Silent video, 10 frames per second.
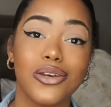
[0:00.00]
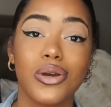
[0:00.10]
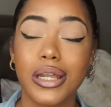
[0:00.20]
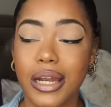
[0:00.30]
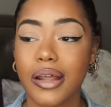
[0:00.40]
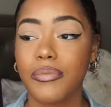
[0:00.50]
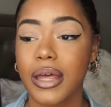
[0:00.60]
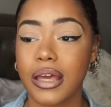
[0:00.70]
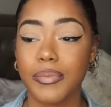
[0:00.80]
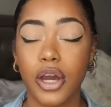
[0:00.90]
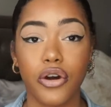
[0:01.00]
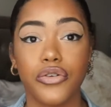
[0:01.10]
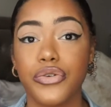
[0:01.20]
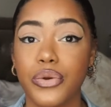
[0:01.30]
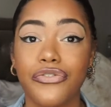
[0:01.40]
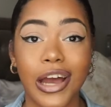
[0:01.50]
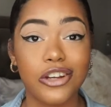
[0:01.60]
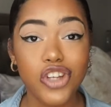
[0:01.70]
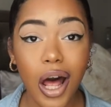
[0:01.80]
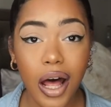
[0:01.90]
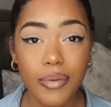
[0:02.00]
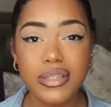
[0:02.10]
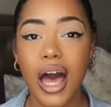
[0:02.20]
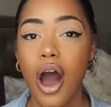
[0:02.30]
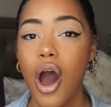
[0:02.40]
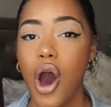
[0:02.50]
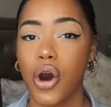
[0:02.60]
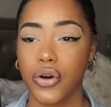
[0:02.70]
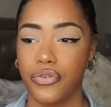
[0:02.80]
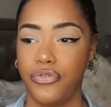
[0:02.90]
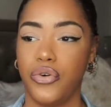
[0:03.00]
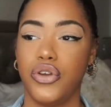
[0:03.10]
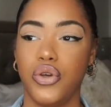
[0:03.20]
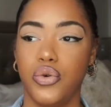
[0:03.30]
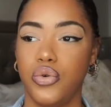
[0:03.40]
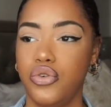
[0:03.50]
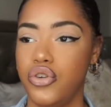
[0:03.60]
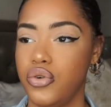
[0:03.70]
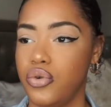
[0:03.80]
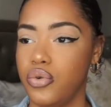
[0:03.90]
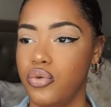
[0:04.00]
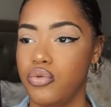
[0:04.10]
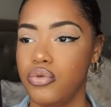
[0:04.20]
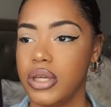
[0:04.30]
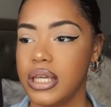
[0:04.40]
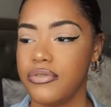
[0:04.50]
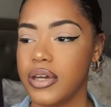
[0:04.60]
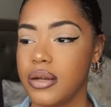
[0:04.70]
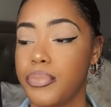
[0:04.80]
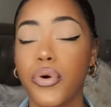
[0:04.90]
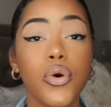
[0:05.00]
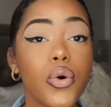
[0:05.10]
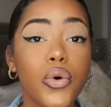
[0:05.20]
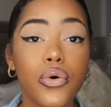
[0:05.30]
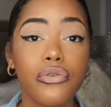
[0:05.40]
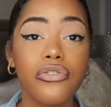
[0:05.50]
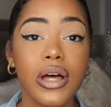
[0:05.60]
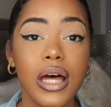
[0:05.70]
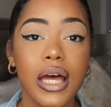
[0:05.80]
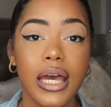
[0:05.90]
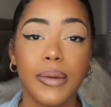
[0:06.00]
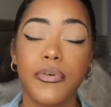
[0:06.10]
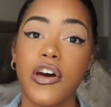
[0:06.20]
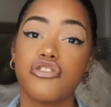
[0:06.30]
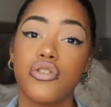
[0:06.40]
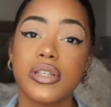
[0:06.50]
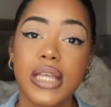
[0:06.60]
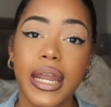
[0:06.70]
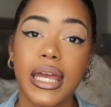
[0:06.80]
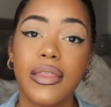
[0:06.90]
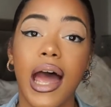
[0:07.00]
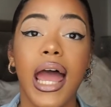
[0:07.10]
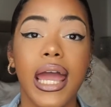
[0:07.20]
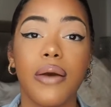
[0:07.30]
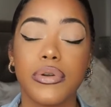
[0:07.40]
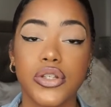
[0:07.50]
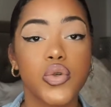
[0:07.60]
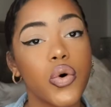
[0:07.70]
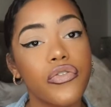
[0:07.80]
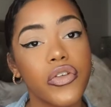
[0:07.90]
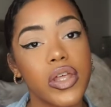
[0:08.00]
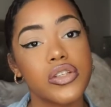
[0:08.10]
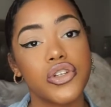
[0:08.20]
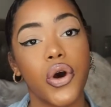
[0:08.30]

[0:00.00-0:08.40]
You can it can be harder for you to find jobs, harder for you to even prove in a professional setting that hey, I went to school for this.